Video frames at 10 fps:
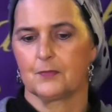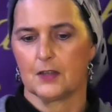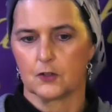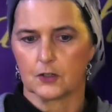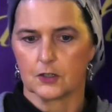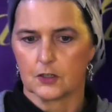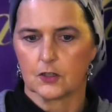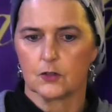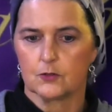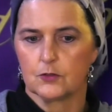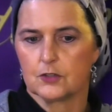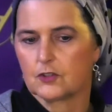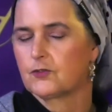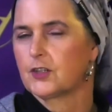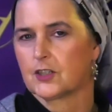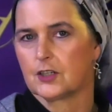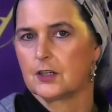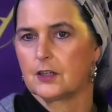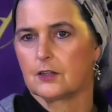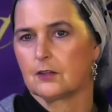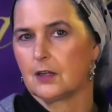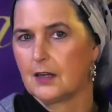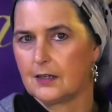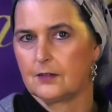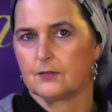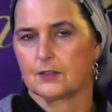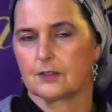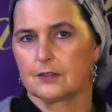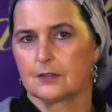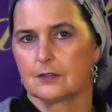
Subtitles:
And they're going to go through this friction in their lives.